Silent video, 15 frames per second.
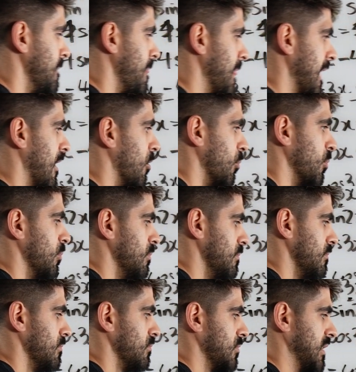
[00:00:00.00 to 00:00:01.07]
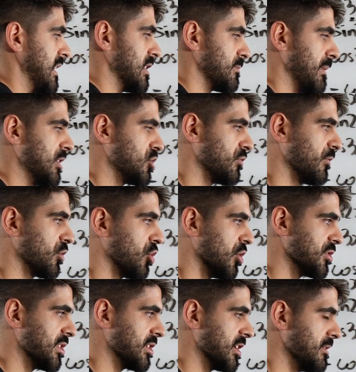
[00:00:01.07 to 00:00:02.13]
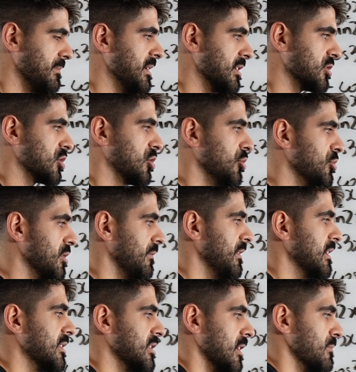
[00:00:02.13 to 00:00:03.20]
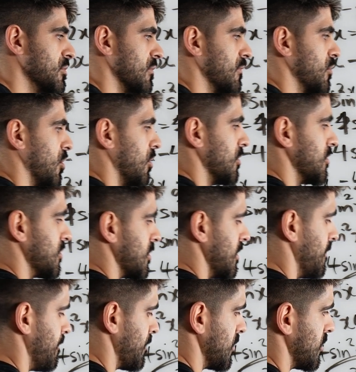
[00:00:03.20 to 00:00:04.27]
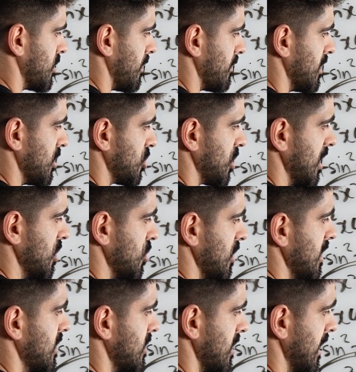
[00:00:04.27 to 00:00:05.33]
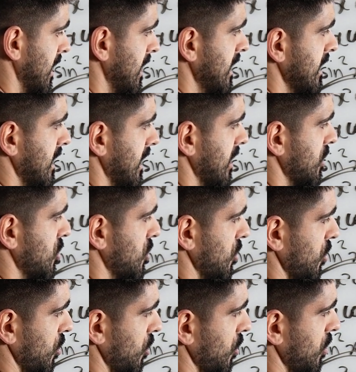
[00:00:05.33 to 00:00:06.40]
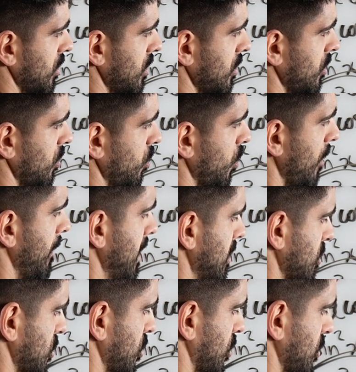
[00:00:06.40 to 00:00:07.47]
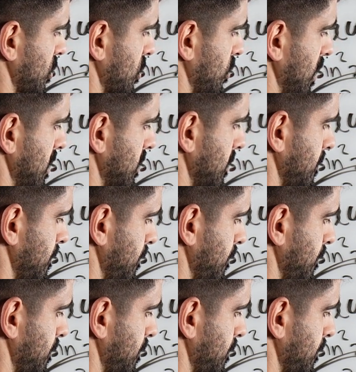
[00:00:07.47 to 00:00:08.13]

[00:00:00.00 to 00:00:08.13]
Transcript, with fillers: Now, the expansion for cos is going to be exclusively in terms of cos. So I'm going to change this into 1 minus cos squared.